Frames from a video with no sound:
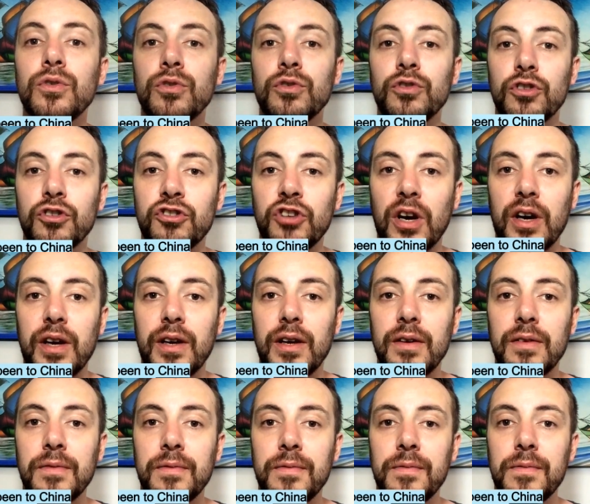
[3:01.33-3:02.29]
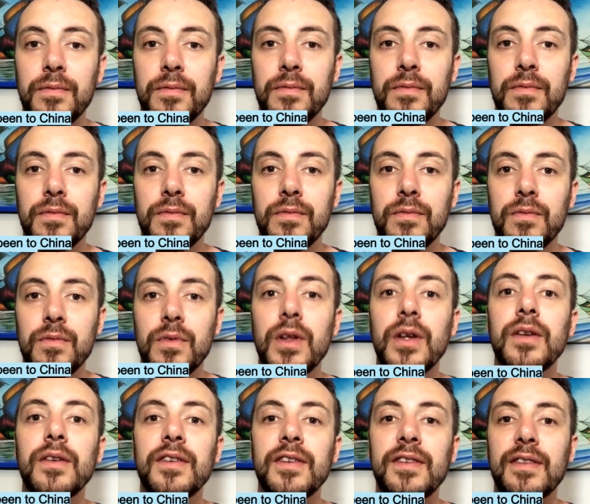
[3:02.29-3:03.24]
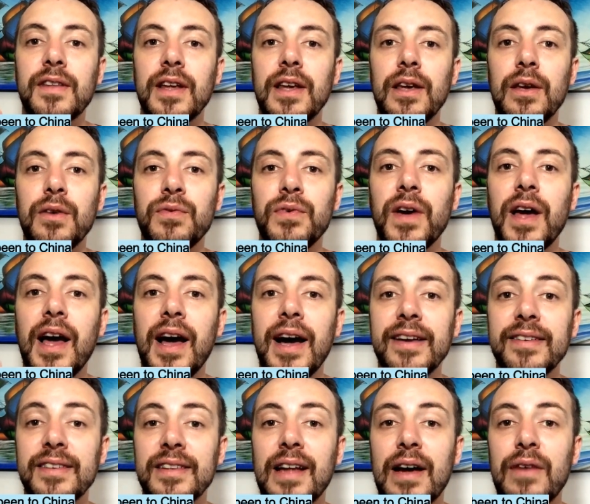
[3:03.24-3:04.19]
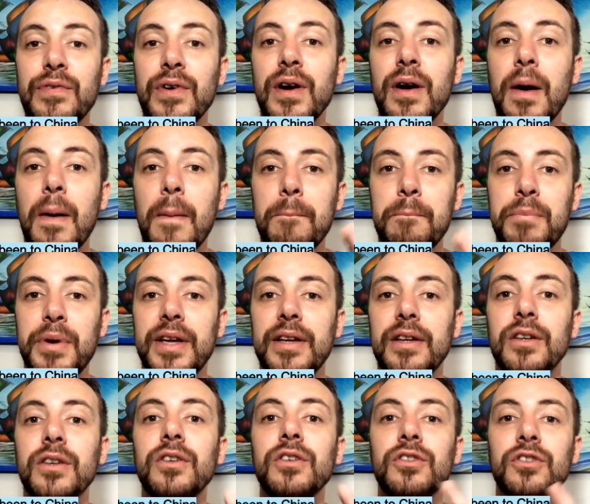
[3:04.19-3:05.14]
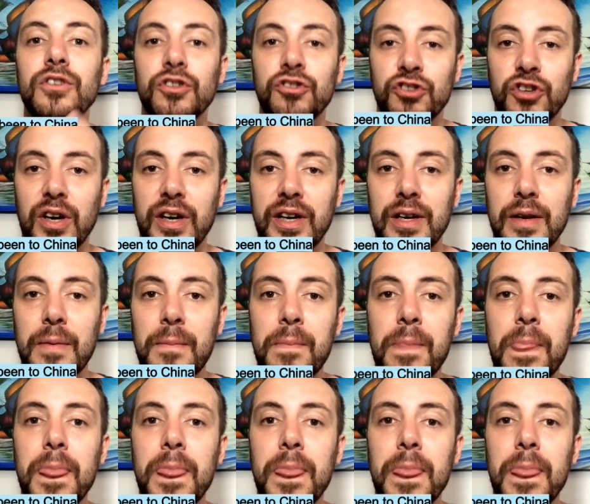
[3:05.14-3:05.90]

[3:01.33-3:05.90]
to China. Steve has never been to China.